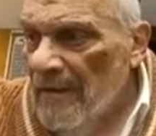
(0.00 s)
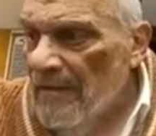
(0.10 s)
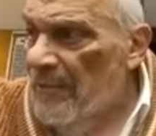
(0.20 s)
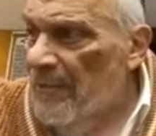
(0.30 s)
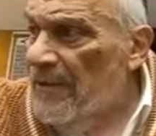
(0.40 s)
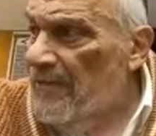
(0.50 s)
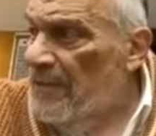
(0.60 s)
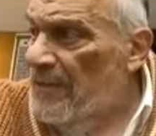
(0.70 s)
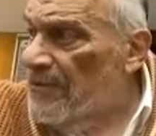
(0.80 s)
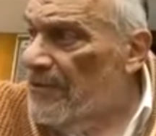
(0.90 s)
The Rabbonim
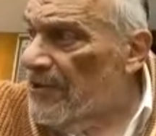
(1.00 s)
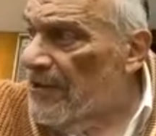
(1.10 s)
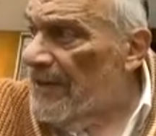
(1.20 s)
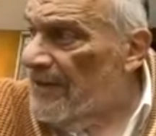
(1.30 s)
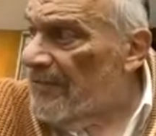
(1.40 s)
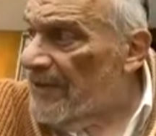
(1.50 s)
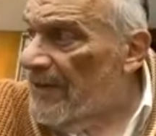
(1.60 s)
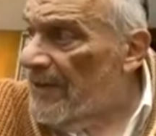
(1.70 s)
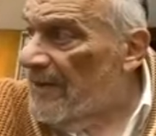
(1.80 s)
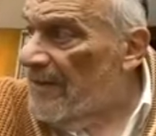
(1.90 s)
in Yerushalayim
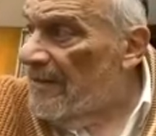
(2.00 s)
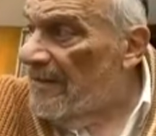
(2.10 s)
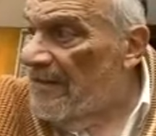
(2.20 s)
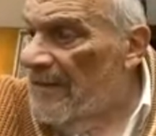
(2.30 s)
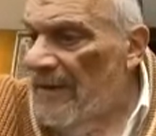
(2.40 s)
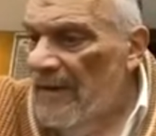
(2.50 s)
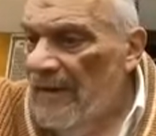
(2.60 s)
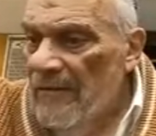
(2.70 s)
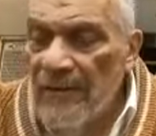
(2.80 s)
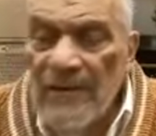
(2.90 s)
said,
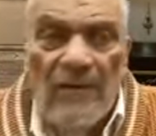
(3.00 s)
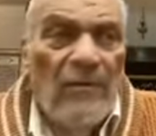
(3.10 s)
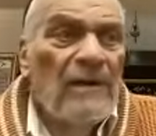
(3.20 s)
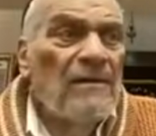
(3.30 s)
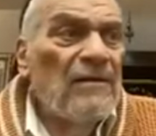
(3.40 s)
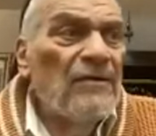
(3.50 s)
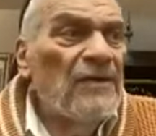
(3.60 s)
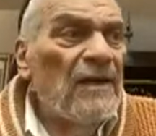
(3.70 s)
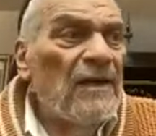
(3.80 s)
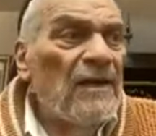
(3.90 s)
we don't want to
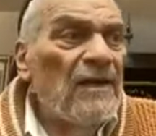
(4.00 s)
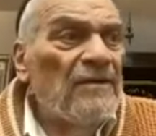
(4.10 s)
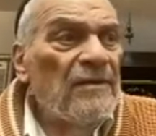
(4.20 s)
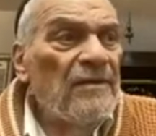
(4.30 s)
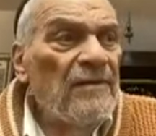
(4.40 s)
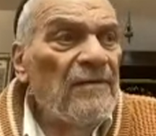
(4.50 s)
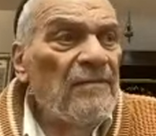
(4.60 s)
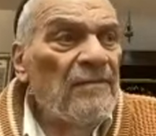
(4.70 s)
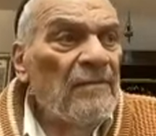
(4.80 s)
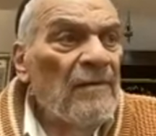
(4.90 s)
discuss
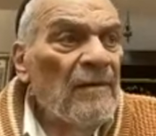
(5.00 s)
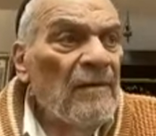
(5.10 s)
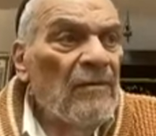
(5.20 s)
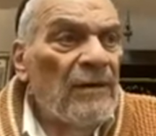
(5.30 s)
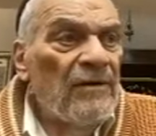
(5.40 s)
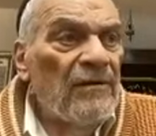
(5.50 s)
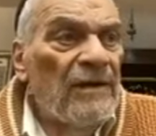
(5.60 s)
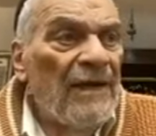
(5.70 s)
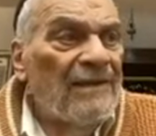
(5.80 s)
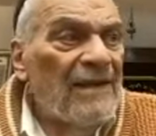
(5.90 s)
whether or
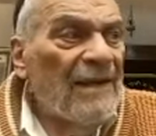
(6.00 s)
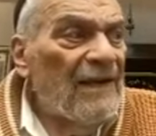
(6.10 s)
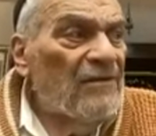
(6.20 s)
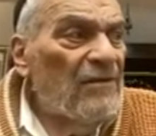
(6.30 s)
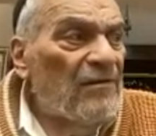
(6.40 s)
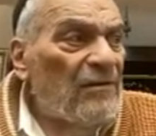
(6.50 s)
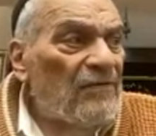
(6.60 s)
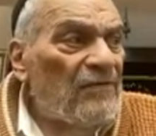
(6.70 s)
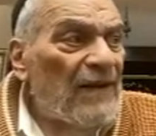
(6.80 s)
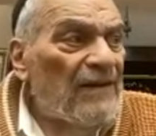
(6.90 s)
not the Heter
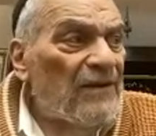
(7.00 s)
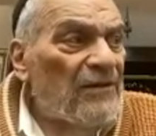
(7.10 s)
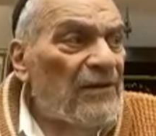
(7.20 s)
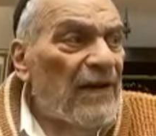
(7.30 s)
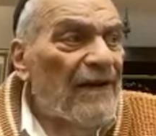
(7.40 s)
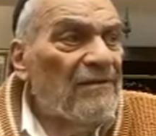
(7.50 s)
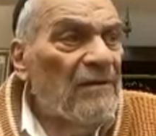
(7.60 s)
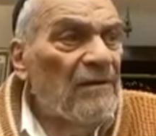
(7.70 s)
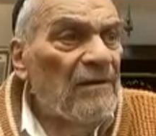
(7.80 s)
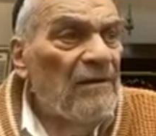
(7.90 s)
is valid or not.
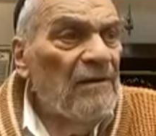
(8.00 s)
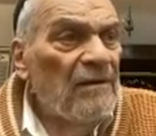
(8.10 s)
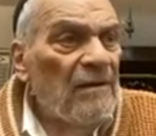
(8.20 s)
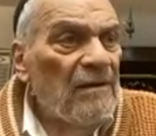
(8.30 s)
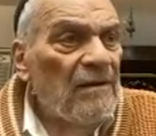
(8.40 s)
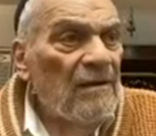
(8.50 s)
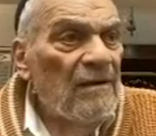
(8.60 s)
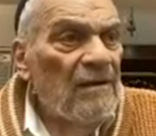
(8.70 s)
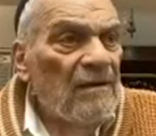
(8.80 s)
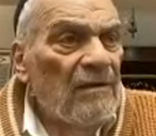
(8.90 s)

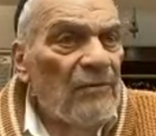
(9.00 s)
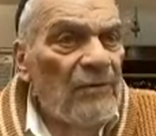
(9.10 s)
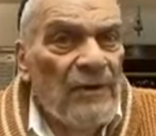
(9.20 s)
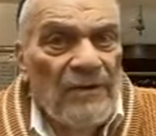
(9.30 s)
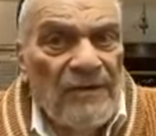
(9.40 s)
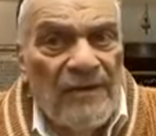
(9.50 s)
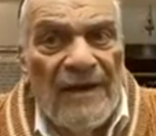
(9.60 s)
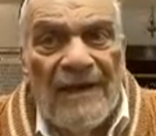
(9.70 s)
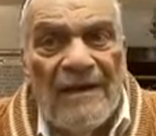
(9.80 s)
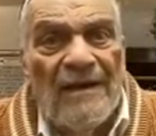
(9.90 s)
We
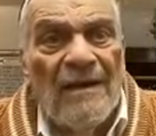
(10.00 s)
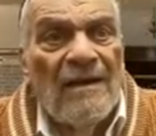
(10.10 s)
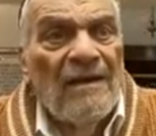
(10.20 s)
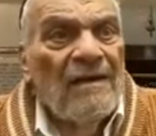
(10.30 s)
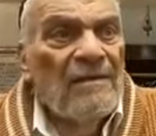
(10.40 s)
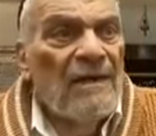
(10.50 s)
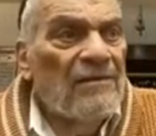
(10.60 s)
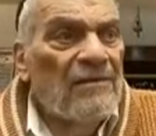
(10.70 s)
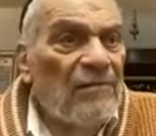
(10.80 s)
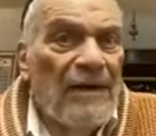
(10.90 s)
say
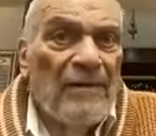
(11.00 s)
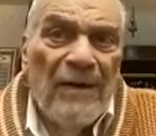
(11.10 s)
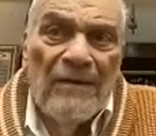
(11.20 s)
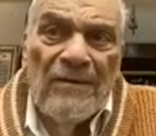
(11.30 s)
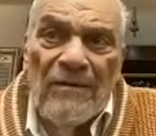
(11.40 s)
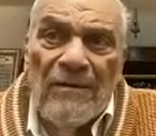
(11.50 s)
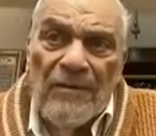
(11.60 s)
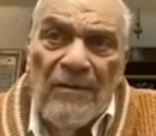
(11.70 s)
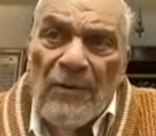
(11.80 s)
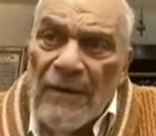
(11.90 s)
that the rabbis in
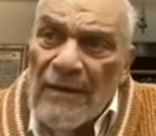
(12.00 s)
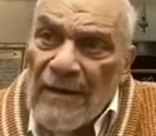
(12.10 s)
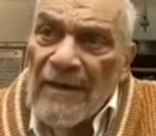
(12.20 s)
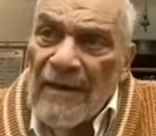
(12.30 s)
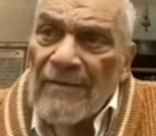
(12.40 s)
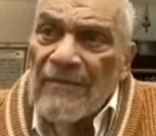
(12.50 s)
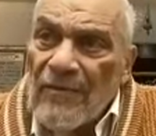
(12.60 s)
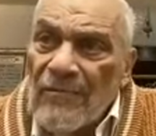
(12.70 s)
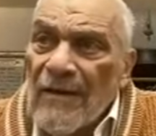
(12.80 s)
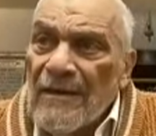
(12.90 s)
Lithuania have
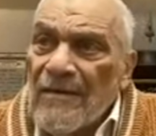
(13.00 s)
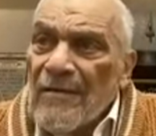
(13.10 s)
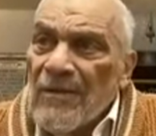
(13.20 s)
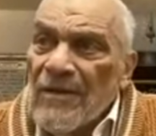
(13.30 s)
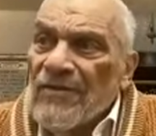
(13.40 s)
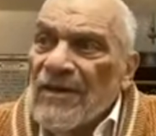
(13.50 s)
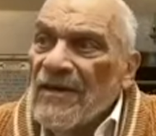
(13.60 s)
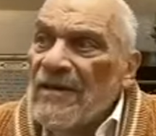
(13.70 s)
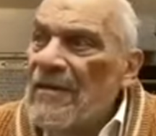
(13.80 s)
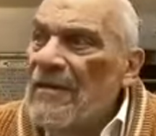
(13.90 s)
no right to mix
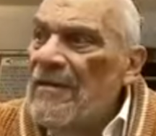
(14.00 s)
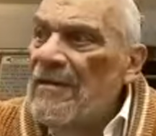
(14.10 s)
in